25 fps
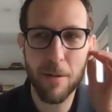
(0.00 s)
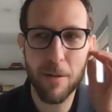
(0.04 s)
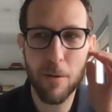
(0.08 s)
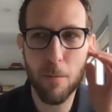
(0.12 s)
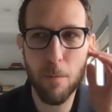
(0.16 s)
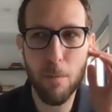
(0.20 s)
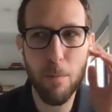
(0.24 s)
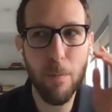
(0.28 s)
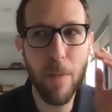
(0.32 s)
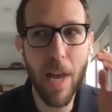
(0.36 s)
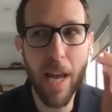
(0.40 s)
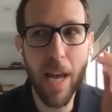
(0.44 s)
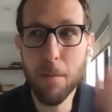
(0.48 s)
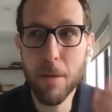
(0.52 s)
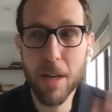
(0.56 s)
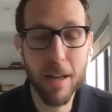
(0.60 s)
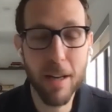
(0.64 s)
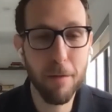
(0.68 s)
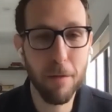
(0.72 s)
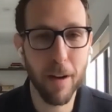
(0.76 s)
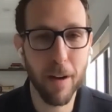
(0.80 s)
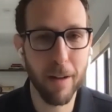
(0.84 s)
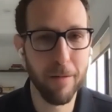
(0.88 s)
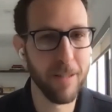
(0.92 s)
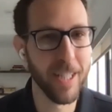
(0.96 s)
Maybe
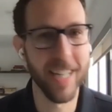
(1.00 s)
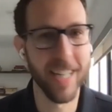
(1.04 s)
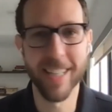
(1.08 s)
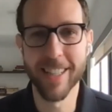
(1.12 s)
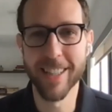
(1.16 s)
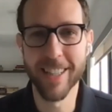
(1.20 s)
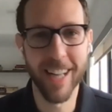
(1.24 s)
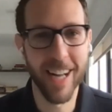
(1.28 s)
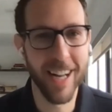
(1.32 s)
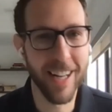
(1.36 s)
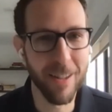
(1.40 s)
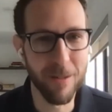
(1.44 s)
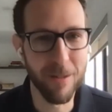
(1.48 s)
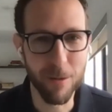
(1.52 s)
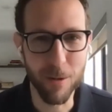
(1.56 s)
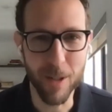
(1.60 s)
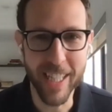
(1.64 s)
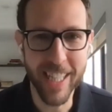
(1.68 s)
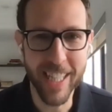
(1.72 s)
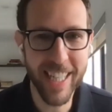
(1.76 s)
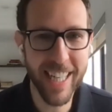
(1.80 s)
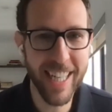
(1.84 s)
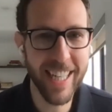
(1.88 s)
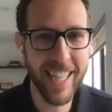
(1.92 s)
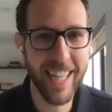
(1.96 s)
if I've done a lot of
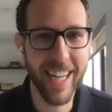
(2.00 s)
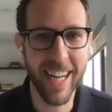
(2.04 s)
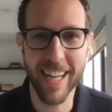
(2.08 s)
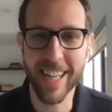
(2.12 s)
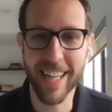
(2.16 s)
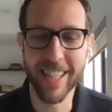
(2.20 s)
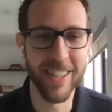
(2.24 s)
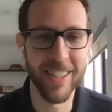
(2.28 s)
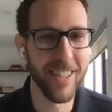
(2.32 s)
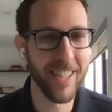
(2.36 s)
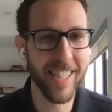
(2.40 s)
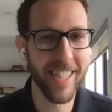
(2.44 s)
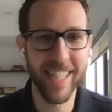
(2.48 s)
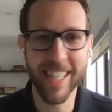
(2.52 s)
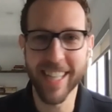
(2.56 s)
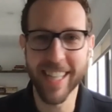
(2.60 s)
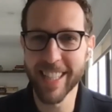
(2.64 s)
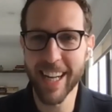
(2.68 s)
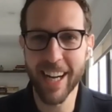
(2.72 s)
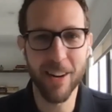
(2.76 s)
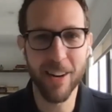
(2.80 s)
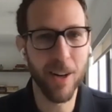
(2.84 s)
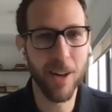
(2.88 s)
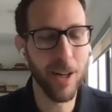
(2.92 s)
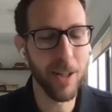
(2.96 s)
reading, I understand
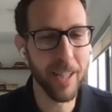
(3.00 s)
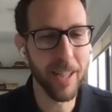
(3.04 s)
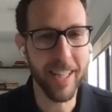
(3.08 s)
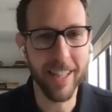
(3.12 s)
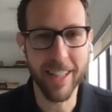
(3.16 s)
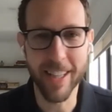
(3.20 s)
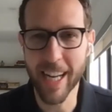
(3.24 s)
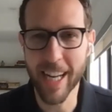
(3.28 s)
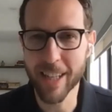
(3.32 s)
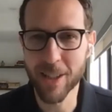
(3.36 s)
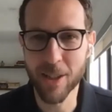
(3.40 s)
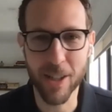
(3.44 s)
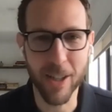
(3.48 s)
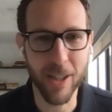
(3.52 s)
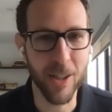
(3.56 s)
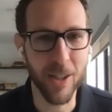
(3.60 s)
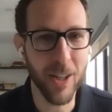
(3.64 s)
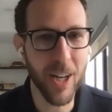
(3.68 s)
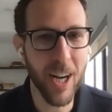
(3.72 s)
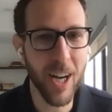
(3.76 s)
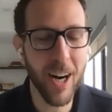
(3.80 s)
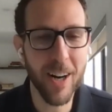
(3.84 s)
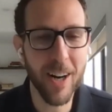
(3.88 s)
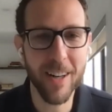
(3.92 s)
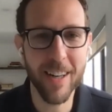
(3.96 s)
how all the electrical
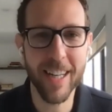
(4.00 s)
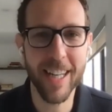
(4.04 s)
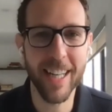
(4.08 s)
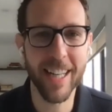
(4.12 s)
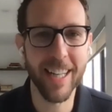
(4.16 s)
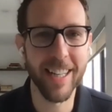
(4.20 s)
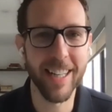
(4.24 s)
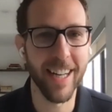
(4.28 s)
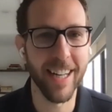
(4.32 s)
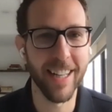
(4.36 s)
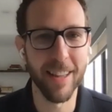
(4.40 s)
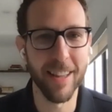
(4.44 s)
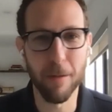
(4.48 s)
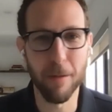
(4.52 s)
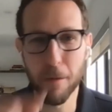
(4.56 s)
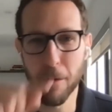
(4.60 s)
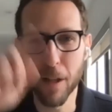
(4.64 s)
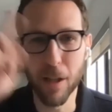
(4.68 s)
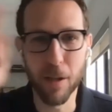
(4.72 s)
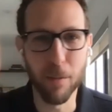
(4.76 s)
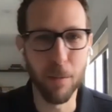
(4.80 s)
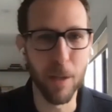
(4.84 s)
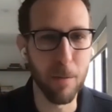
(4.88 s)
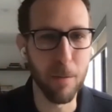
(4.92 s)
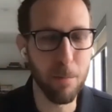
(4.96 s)
current and the
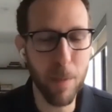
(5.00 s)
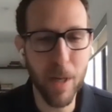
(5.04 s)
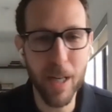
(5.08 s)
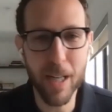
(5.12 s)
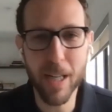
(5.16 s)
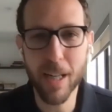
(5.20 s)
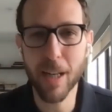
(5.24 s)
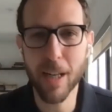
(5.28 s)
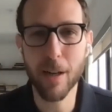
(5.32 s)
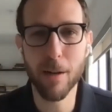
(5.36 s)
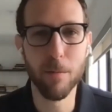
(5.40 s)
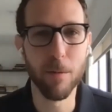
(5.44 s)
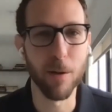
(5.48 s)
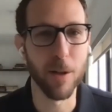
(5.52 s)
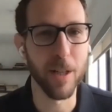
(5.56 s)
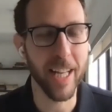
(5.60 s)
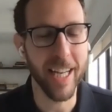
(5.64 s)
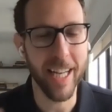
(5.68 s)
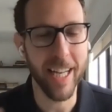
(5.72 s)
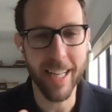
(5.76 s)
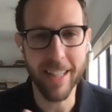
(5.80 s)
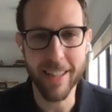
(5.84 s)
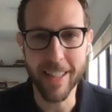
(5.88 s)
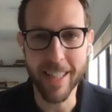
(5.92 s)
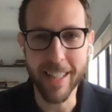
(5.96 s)
filament bulb or
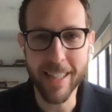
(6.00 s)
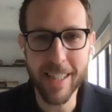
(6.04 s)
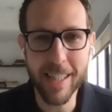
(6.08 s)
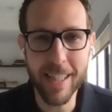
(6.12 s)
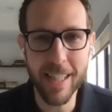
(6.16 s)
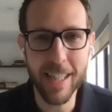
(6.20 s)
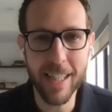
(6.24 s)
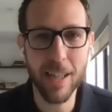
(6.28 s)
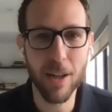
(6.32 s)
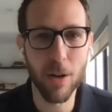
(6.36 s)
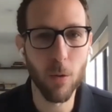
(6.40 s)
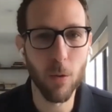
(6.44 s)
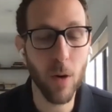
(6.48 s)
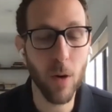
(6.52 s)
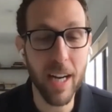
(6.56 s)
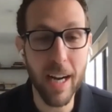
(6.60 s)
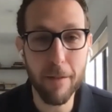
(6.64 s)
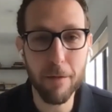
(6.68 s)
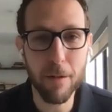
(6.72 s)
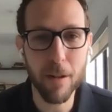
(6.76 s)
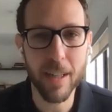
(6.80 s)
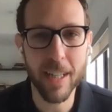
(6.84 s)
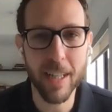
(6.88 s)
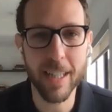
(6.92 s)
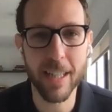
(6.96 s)
the LED or
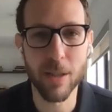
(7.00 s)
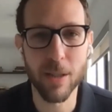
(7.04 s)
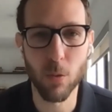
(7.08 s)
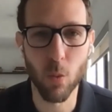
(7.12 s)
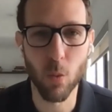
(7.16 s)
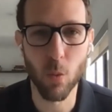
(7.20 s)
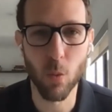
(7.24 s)
whatever it is